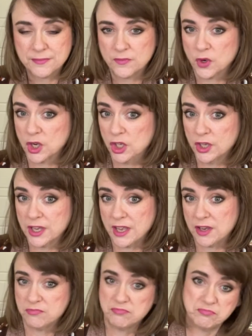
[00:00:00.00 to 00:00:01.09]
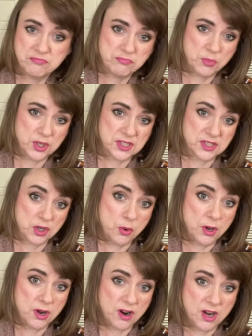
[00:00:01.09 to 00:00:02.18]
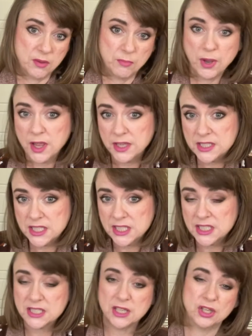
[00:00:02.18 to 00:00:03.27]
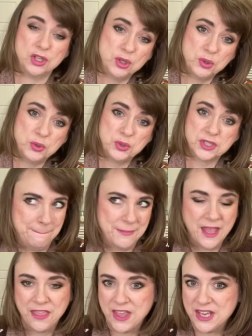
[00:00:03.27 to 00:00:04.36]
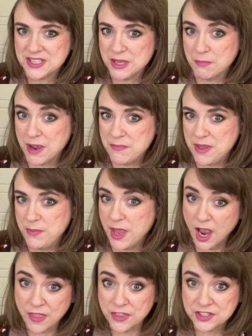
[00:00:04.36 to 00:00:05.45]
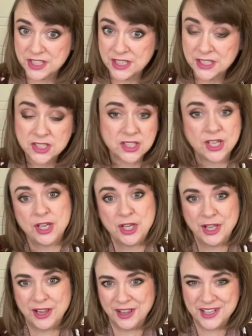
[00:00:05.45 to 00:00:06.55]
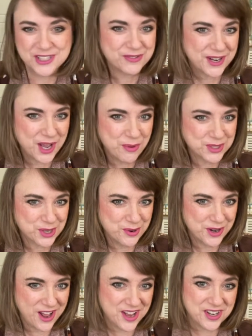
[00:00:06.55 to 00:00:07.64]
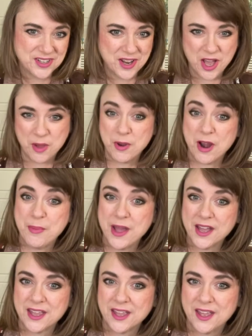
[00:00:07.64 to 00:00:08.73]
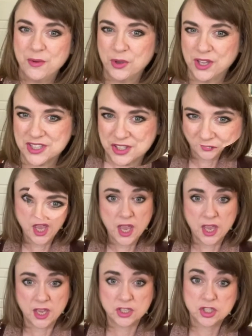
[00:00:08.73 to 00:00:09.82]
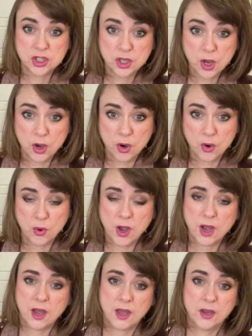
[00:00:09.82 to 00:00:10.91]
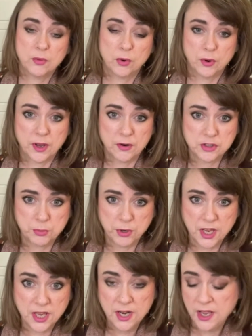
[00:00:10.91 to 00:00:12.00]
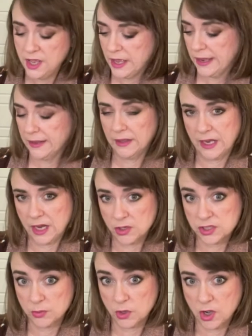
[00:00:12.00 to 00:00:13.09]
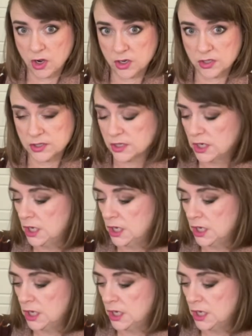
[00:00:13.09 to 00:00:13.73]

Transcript: We're going to look at what's going on in politics, in the news, things that might be behind the scenes. Let's find out what's going on. I'll be right back. And we'll okay, so I wrote out a spread and laid out some cards.